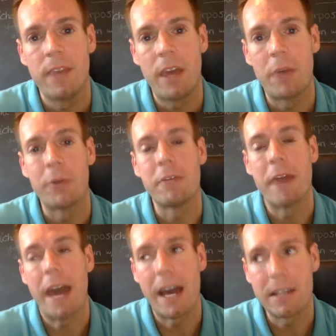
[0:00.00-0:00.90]
And when
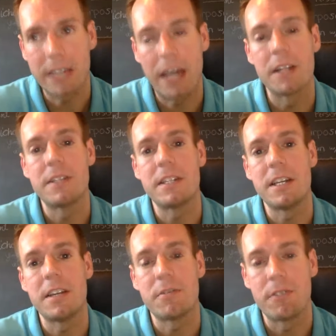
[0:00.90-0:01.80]
you ask how to
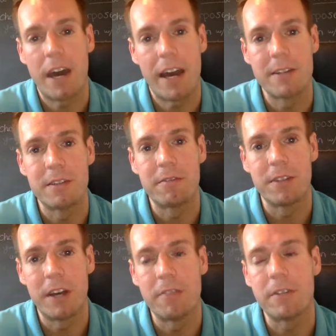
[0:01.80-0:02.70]
see it through the eyes of
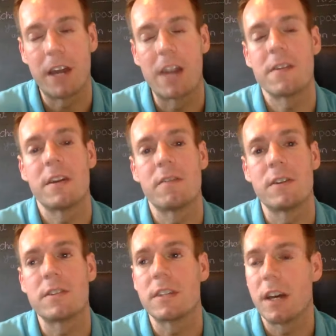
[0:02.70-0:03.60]
love, God in the
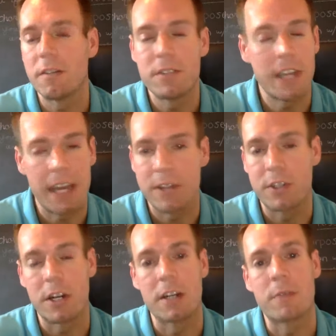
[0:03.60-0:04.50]
universe loves the
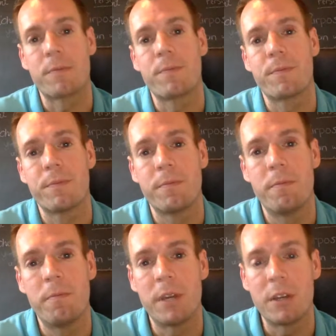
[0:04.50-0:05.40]
answer.
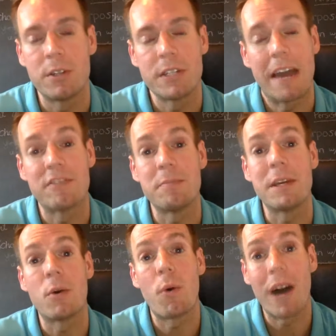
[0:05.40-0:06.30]
But you just have to
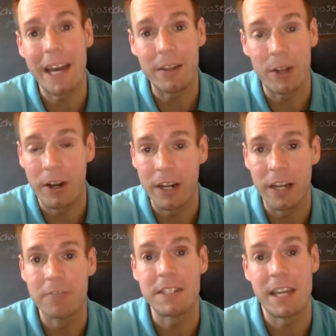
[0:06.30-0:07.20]
be quiet long
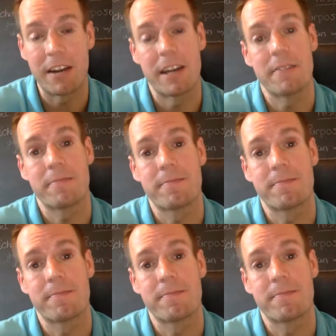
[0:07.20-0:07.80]
enough to hear it.